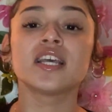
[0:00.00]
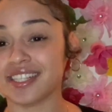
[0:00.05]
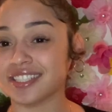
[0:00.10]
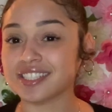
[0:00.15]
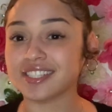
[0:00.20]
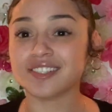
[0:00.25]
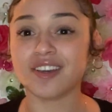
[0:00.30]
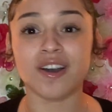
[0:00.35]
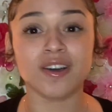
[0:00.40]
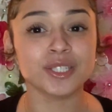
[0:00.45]
I
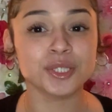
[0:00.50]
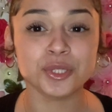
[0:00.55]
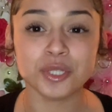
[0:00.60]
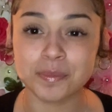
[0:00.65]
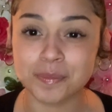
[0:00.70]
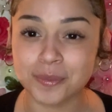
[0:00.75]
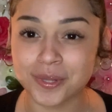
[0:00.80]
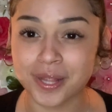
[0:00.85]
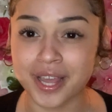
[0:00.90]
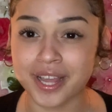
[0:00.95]
just called
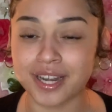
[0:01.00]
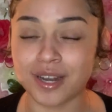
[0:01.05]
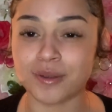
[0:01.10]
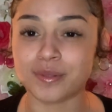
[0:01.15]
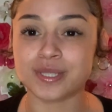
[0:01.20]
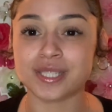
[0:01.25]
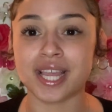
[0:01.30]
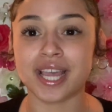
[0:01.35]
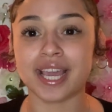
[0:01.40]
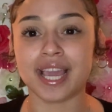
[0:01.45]
AAA and I
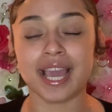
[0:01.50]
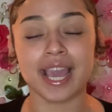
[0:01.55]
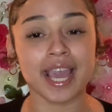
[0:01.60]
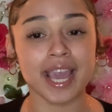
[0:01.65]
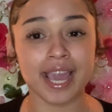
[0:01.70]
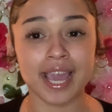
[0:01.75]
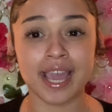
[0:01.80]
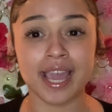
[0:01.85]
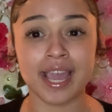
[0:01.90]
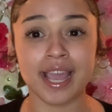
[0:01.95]
was like,
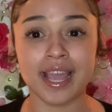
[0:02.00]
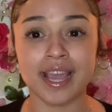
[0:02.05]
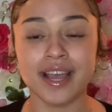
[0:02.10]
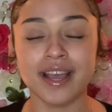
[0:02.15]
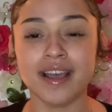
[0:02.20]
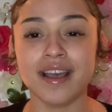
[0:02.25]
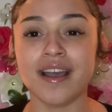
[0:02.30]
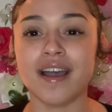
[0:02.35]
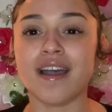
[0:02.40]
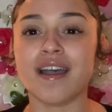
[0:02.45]
hey,
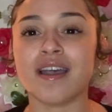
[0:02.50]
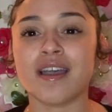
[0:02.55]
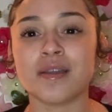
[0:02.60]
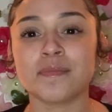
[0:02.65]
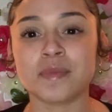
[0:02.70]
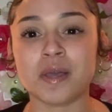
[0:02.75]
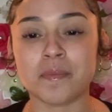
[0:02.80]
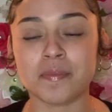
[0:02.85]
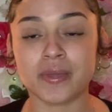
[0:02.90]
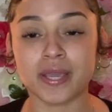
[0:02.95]

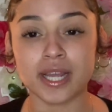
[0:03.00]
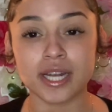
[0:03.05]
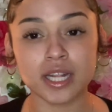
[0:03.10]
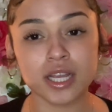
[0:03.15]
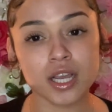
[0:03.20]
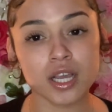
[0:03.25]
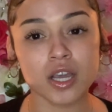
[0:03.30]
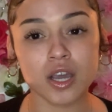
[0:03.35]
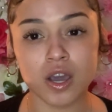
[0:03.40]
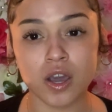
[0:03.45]
I'm
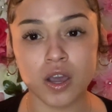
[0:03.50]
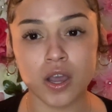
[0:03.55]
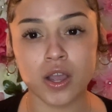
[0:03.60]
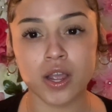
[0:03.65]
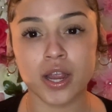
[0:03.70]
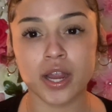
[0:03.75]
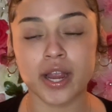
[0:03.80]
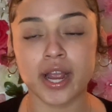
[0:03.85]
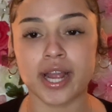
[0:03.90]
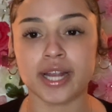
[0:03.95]
getting a car.